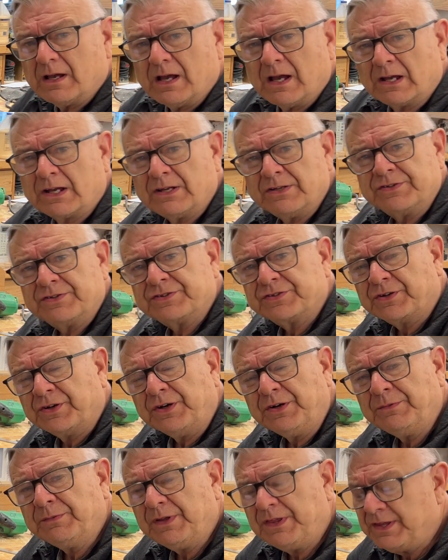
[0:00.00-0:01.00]
A
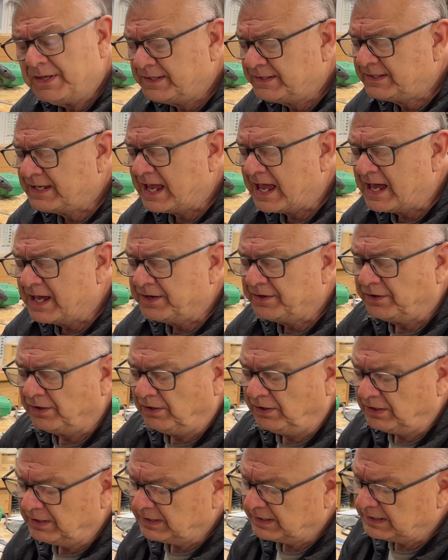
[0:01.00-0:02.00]
concern with this
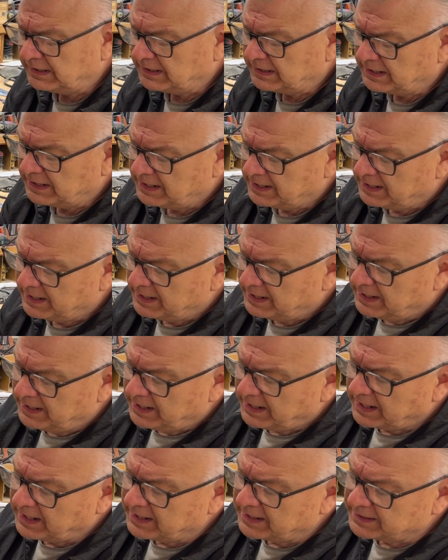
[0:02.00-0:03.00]
handle
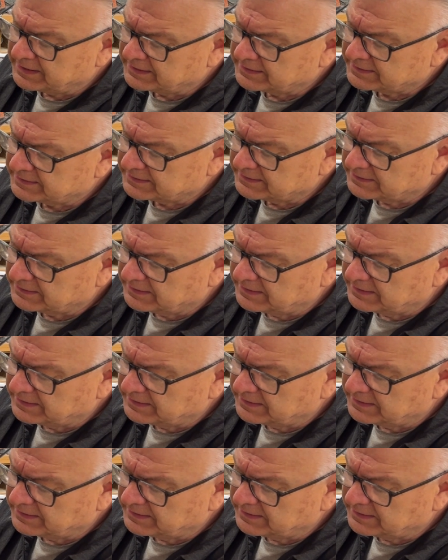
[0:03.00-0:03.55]
is